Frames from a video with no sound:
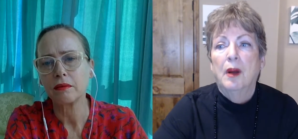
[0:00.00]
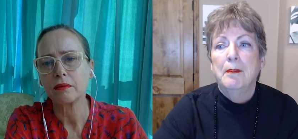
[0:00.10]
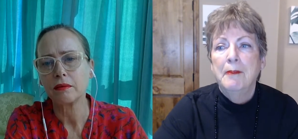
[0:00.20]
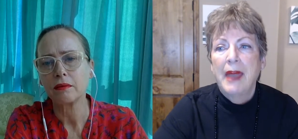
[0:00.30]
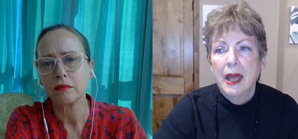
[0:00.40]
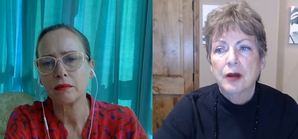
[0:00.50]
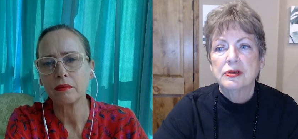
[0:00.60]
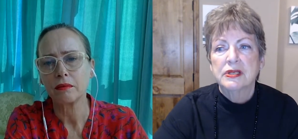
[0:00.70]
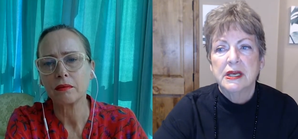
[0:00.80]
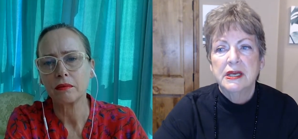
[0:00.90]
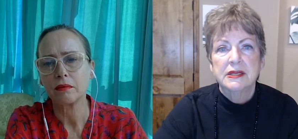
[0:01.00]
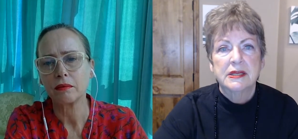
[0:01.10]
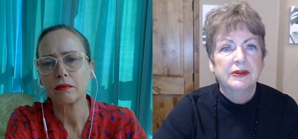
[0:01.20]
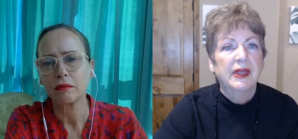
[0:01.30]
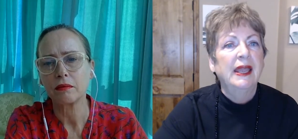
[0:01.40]
Speaker 1: What matters
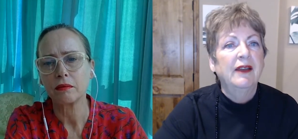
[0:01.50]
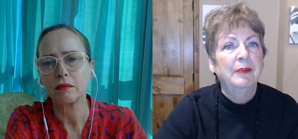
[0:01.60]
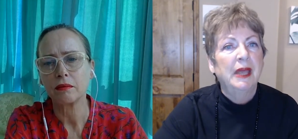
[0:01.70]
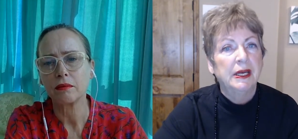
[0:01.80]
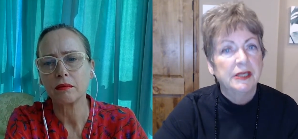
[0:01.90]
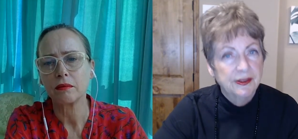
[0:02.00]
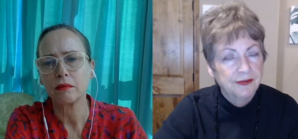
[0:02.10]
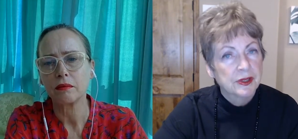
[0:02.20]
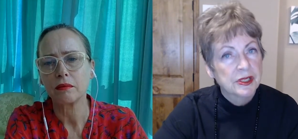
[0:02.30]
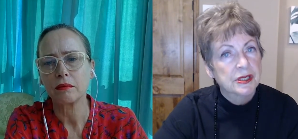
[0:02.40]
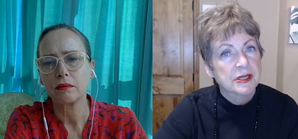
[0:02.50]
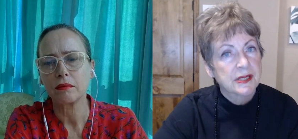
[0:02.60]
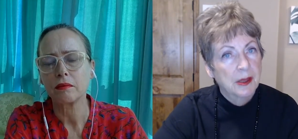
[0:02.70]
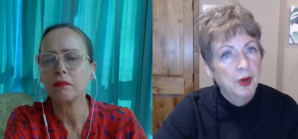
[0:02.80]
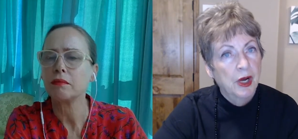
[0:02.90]
is that they have made a difference
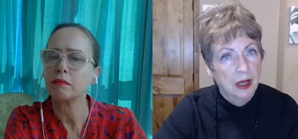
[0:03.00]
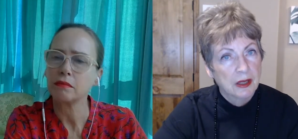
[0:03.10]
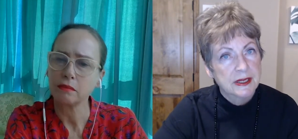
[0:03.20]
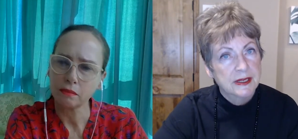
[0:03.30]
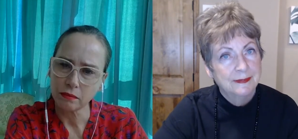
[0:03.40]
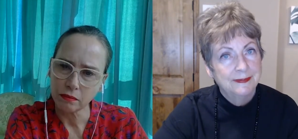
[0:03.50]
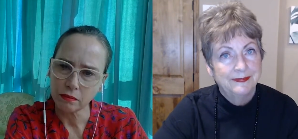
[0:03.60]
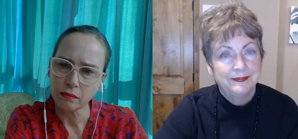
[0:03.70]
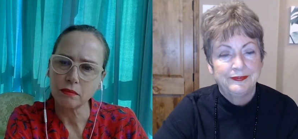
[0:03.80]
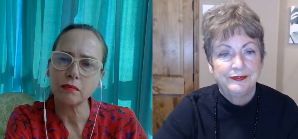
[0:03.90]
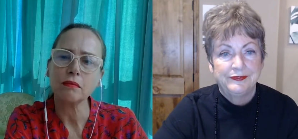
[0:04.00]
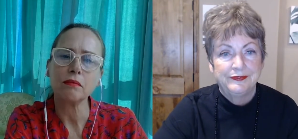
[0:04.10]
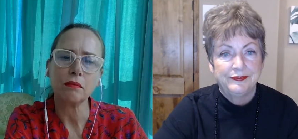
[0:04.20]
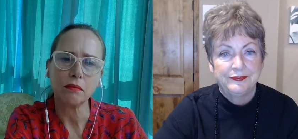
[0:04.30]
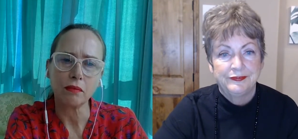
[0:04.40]
to someone else.
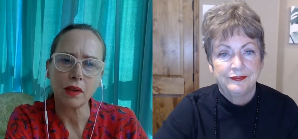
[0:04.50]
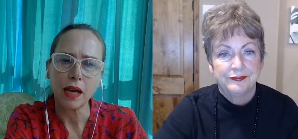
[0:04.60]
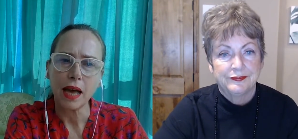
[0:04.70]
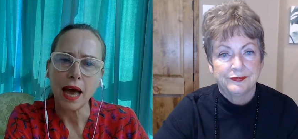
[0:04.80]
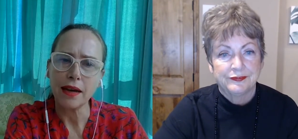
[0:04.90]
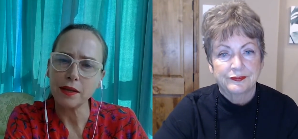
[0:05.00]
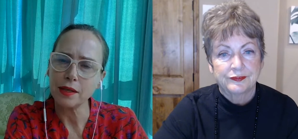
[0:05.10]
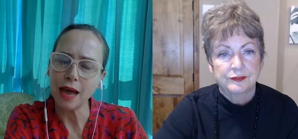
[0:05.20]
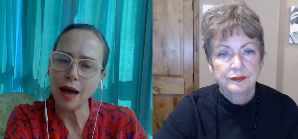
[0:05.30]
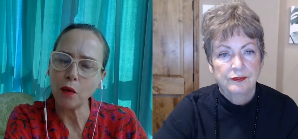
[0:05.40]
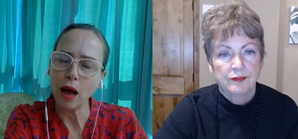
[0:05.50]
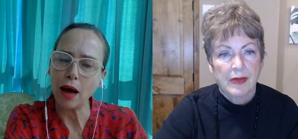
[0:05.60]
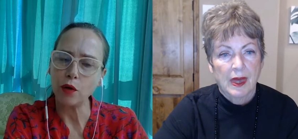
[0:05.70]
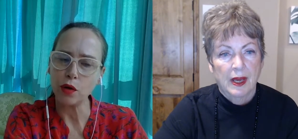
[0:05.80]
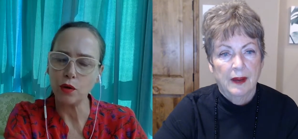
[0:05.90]
Speaker 2: Mm-hmm. And is that
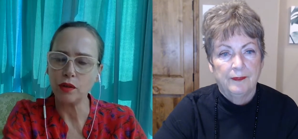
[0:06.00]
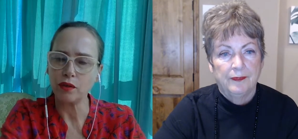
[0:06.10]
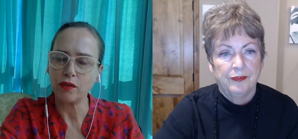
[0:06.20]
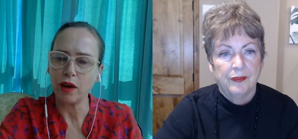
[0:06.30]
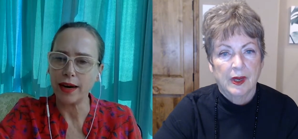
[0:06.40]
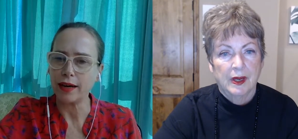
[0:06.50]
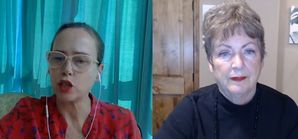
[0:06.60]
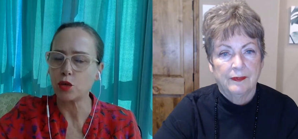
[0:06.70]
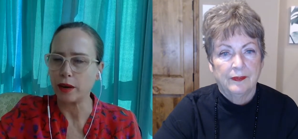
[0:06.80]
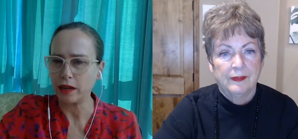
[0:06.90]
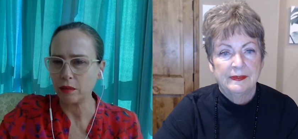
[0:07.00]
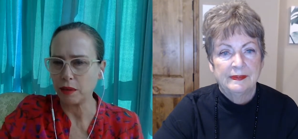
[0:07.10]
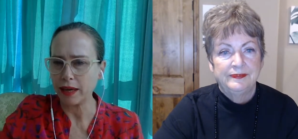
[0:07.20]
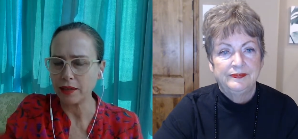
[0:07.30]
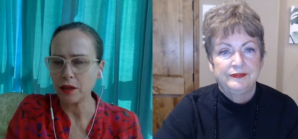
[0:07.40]
how you define a
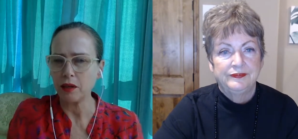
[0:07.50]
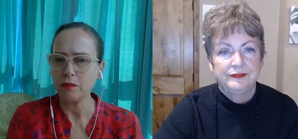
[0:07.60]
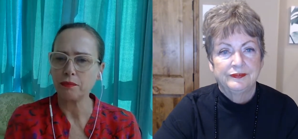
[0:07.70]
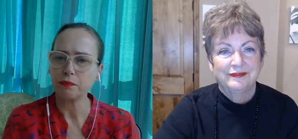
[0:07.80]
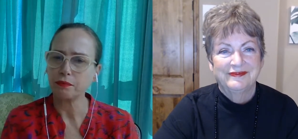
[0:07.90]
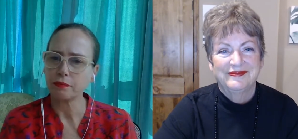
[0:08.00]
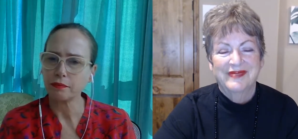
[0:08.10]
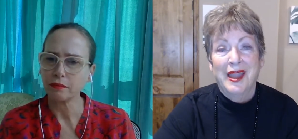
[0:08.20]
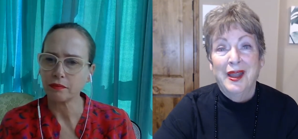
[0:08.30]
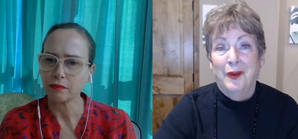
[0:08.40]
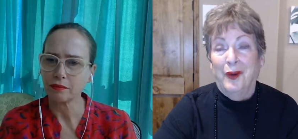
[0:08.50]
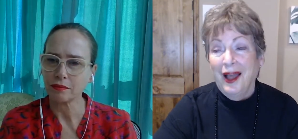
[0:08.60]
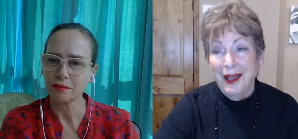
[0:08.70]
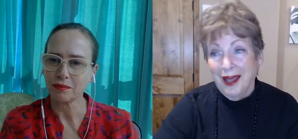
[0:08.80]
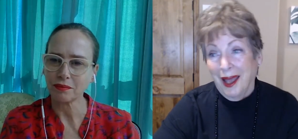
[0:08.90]
Speaker 1: trailblazer?
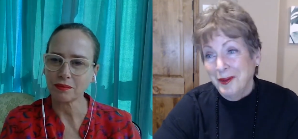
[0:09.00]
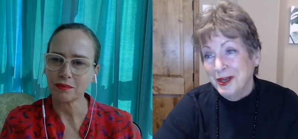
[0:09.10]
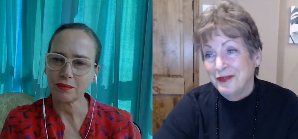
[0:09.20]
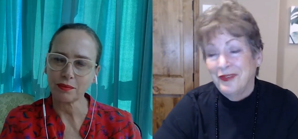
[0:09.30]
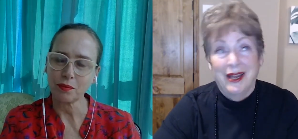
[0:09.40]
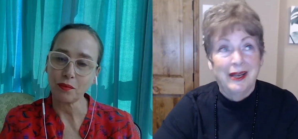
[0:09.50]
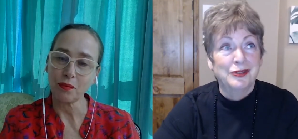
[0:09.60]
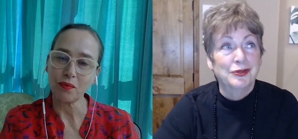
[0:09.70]
Well, I, I would define a